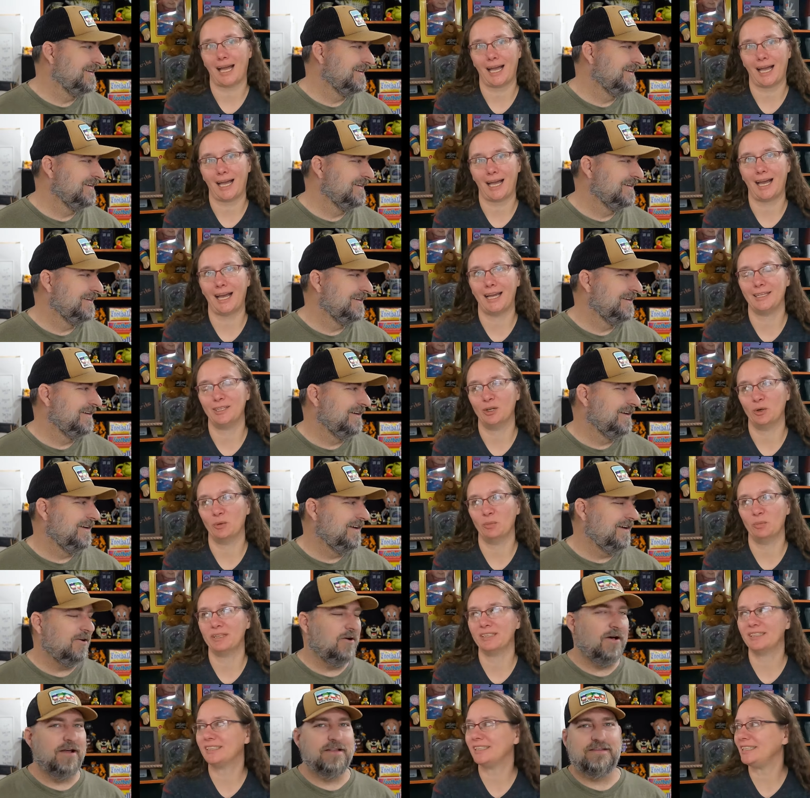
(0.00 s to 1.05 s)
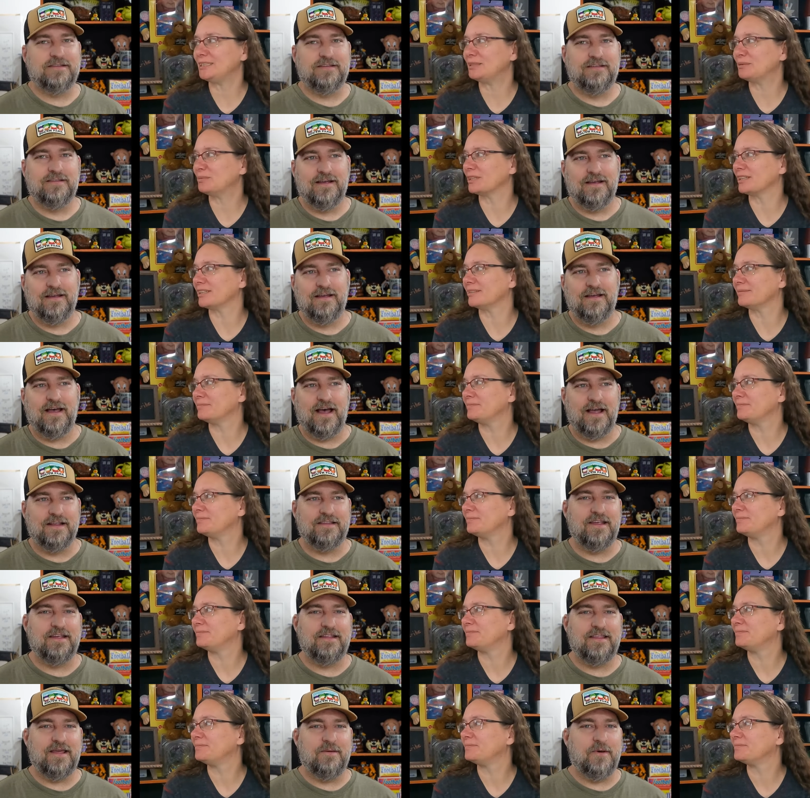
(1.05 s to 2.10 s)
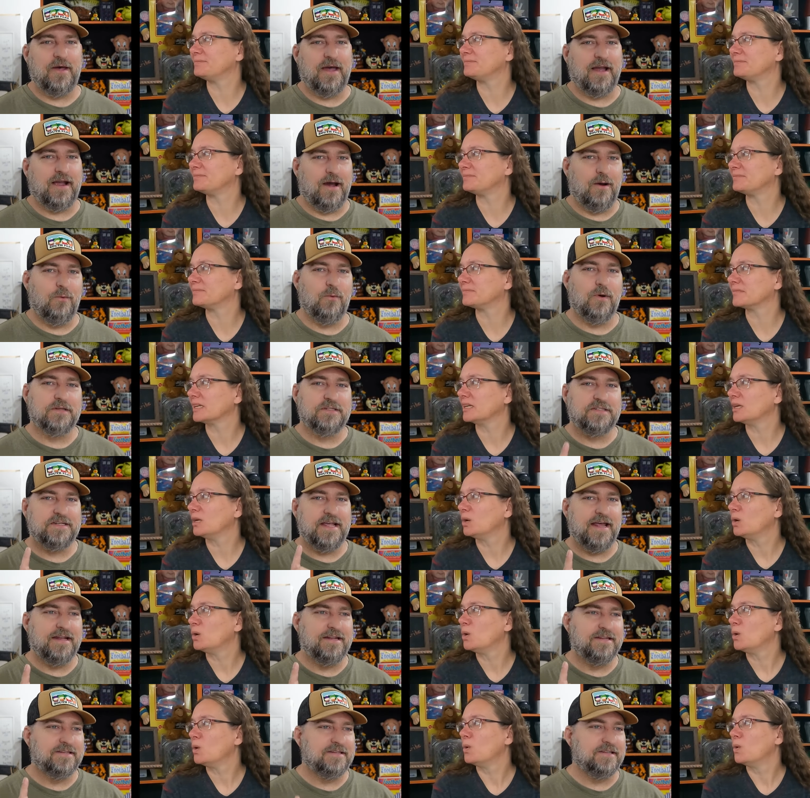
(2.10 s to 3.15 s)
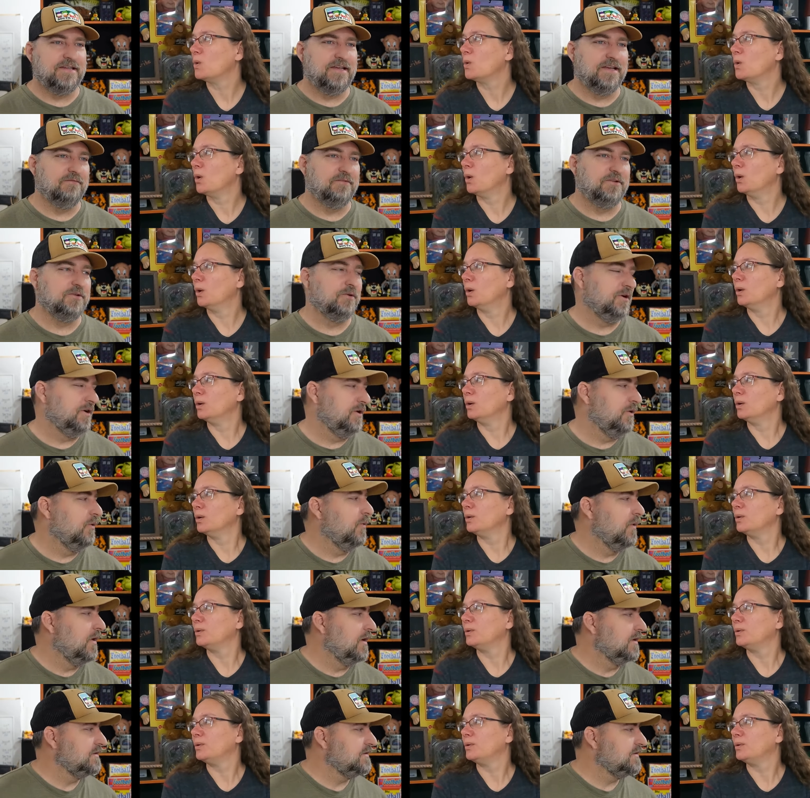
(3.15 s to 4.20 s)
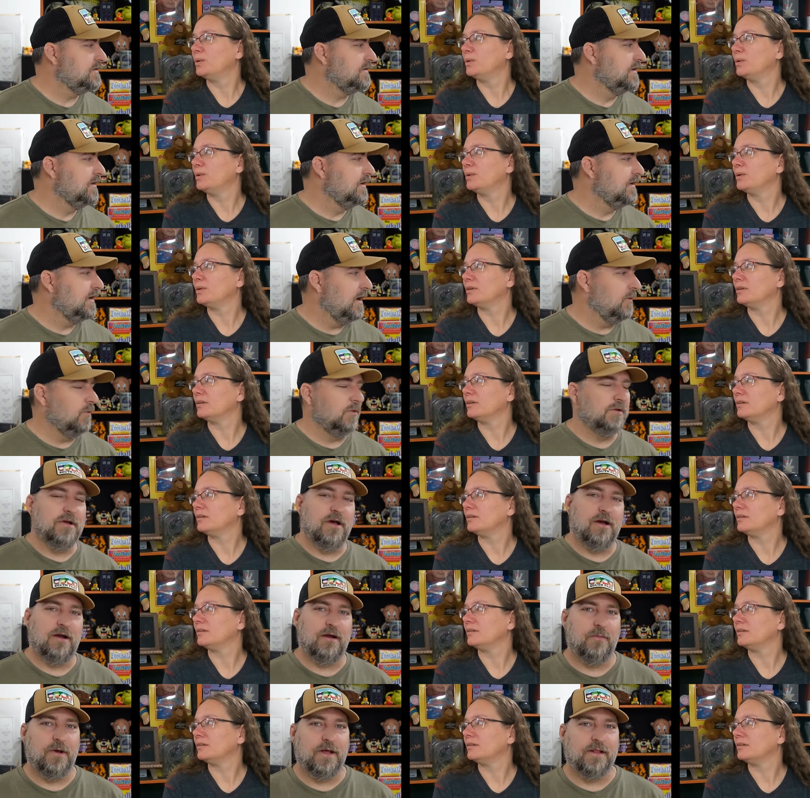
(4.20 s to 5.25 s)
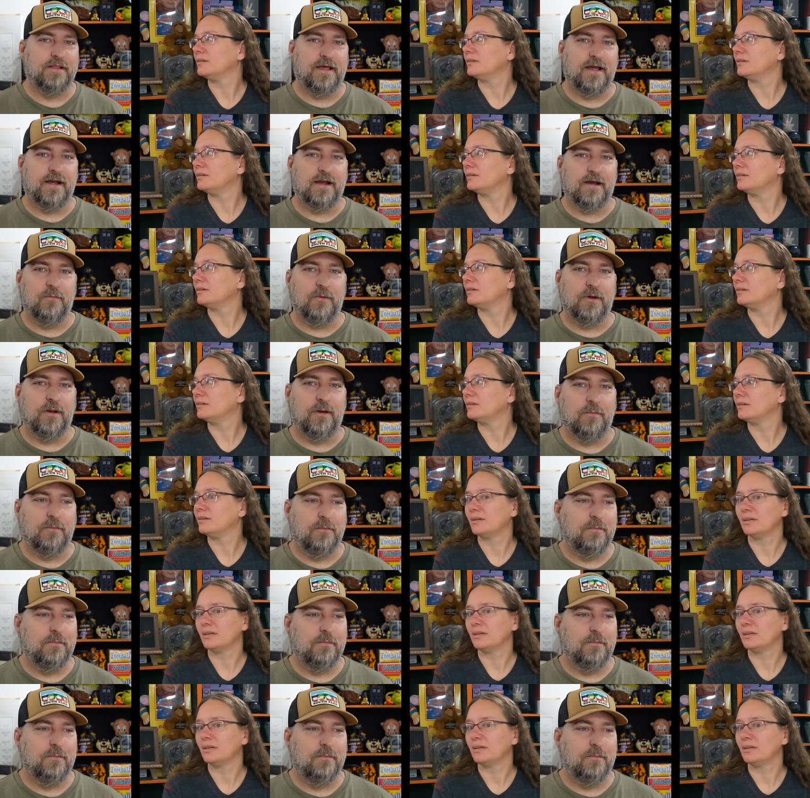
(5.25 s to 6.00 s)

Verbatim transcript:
Speaker 1: I know, but
Speaker 2: like, these were... I take that back. I was sad to see inventory go once. And we'll talk about that coming up.